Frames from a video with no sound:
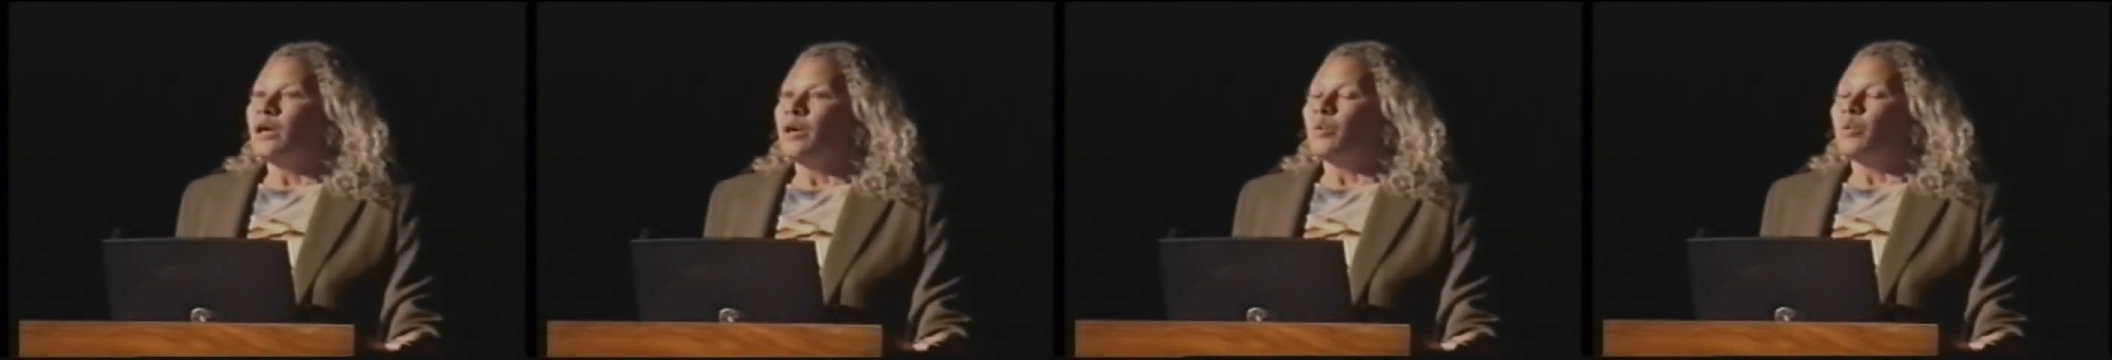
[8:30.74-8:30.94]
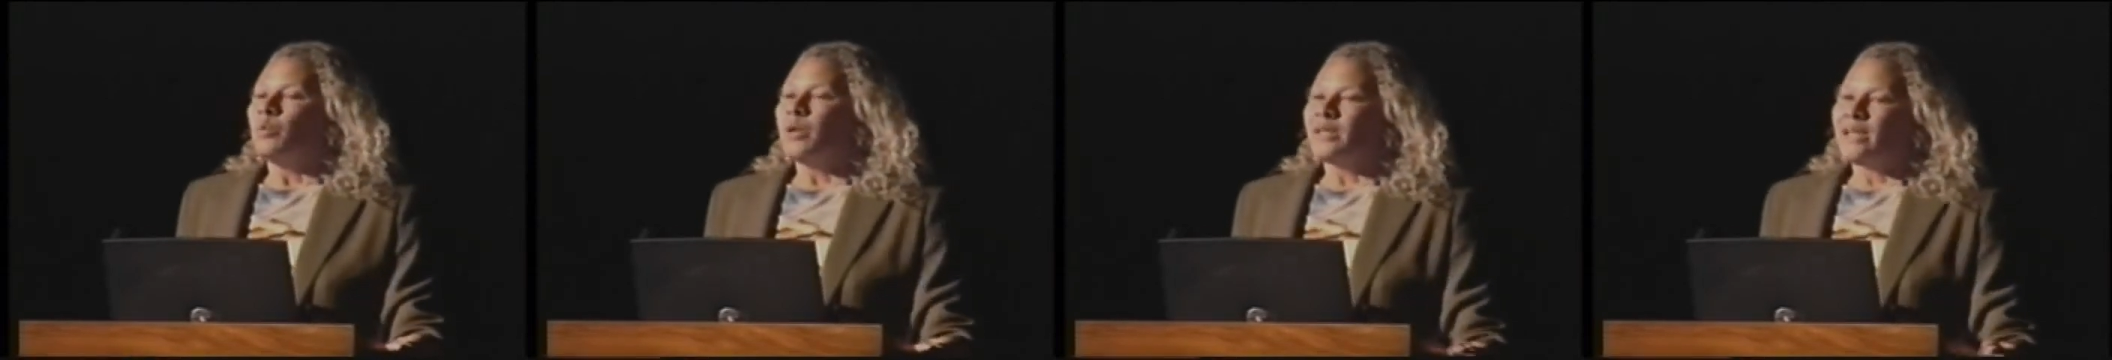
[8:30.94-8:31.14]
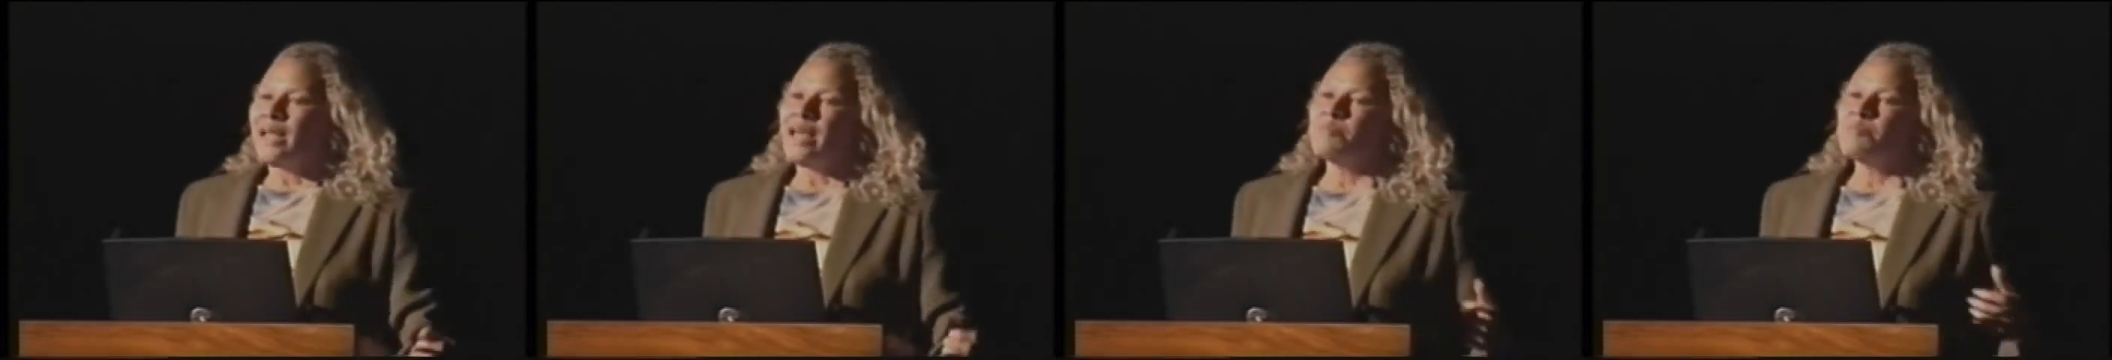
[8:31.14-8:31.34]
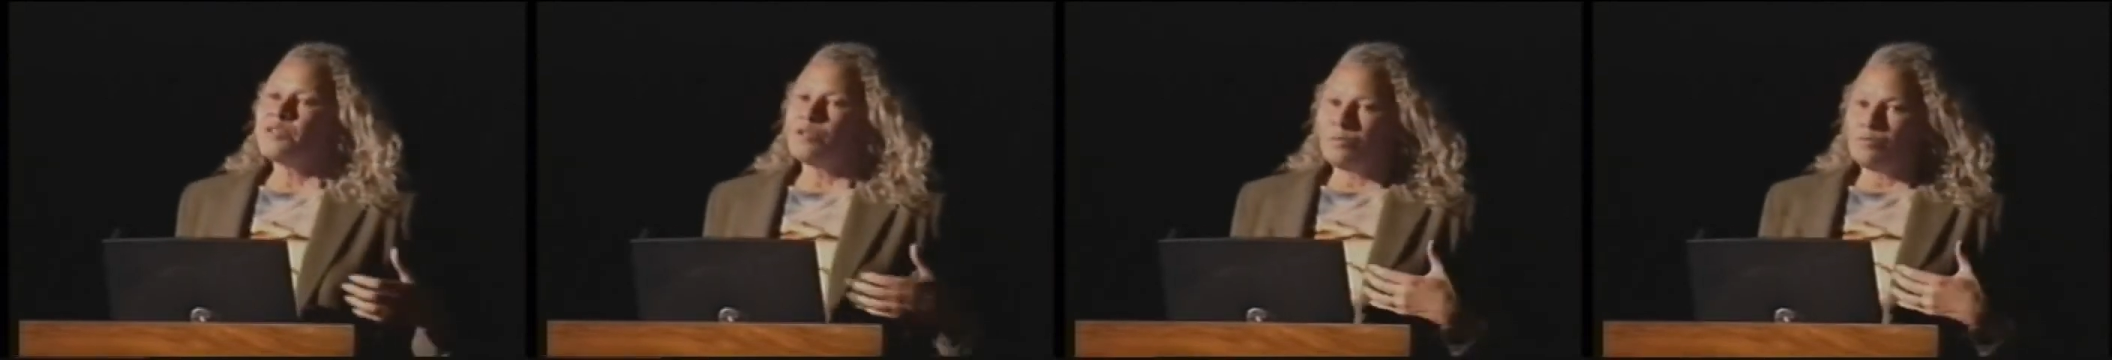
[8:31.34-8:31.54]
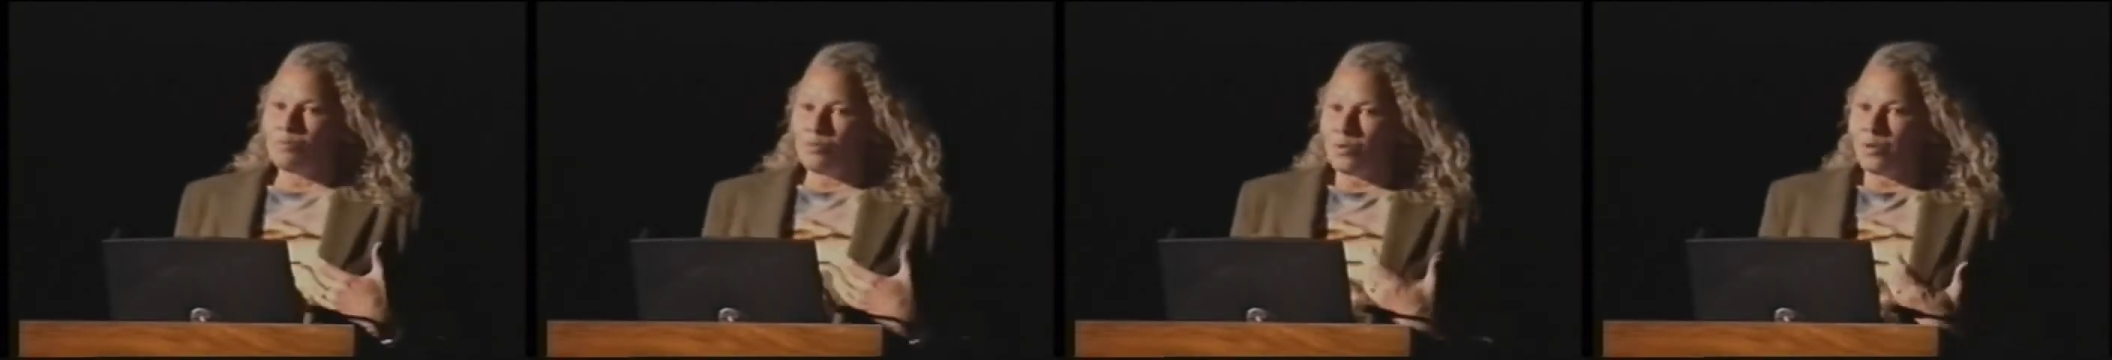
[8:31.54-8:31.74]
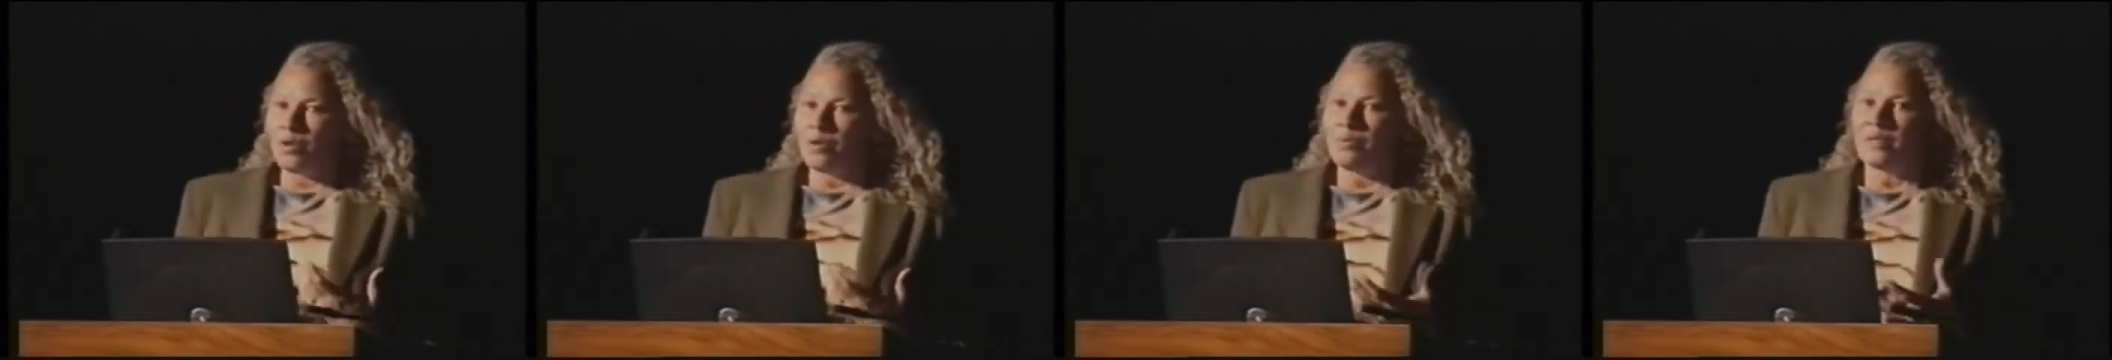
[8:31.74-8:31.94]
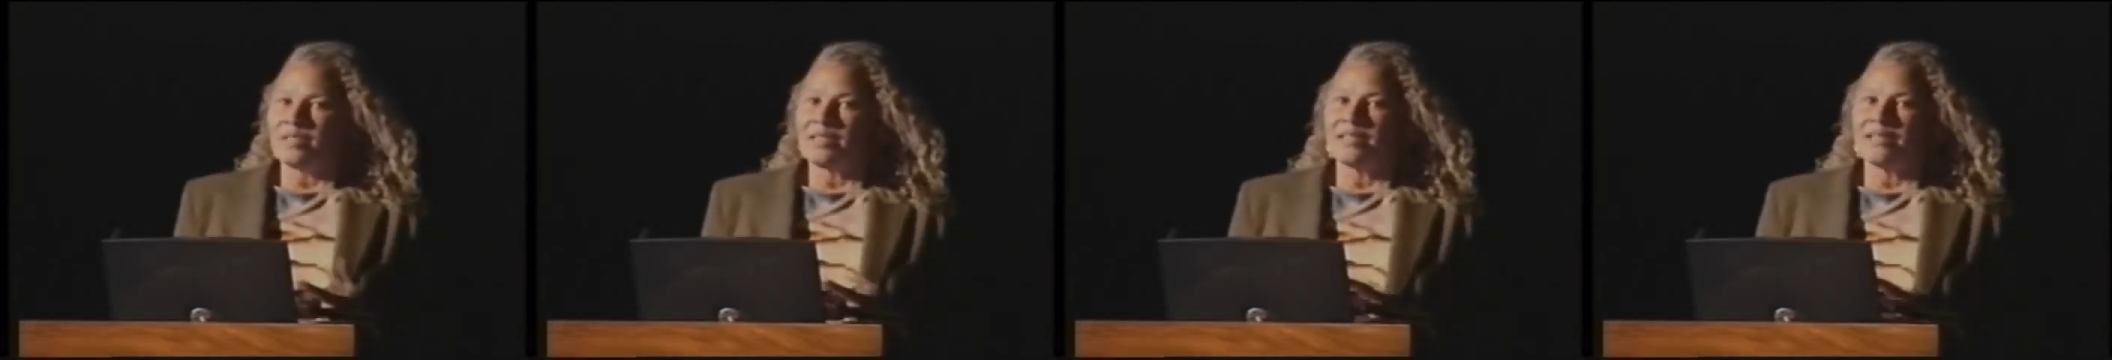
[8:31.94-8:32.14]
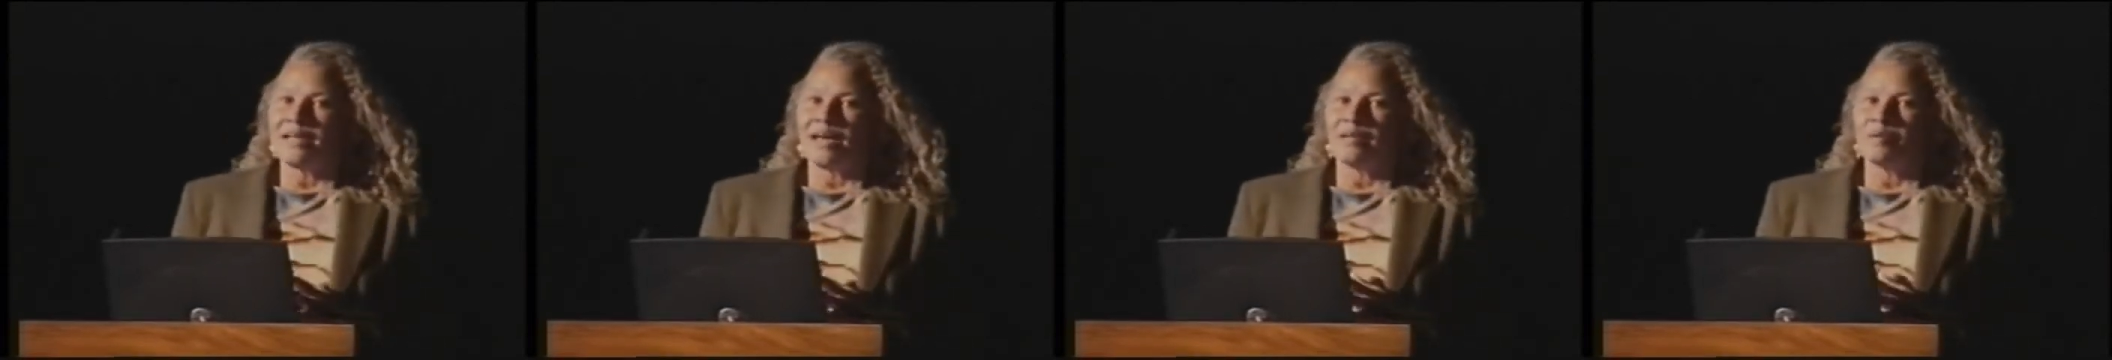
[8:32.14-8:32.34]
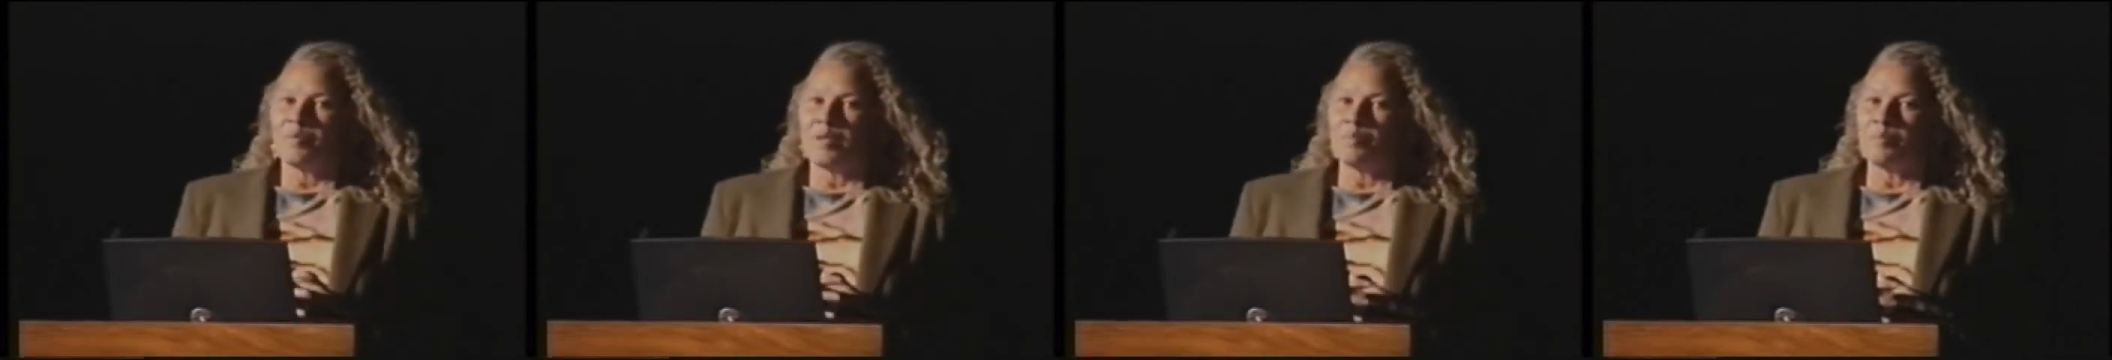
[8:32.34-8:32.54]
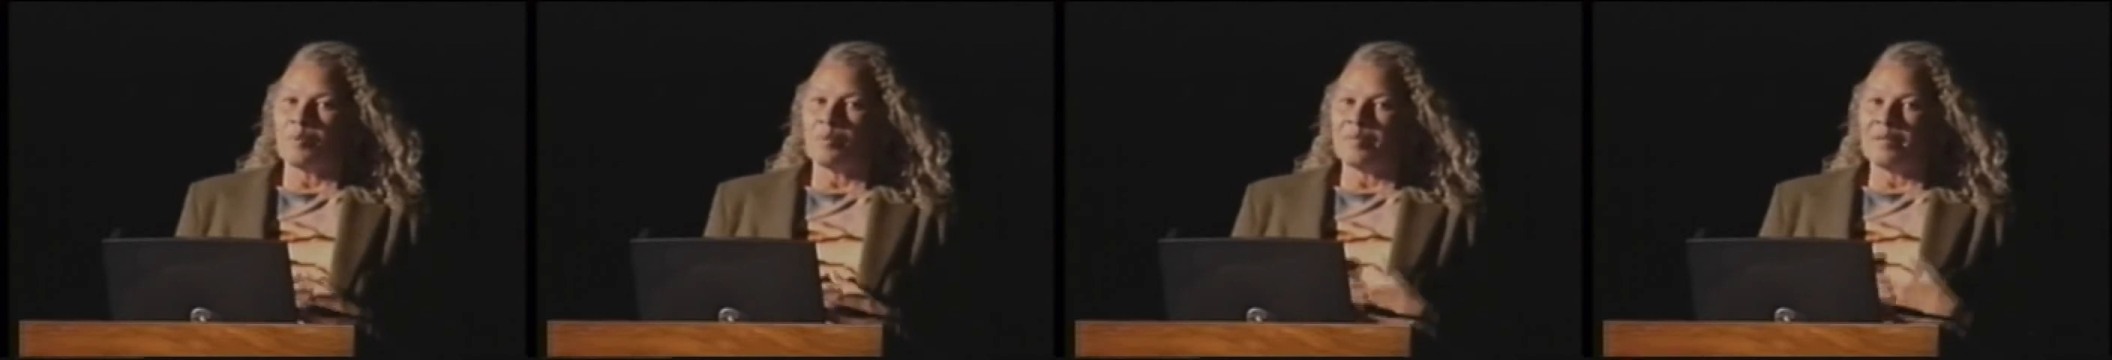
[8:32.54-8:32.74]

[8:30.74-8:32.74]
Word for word: What came to the fore was that people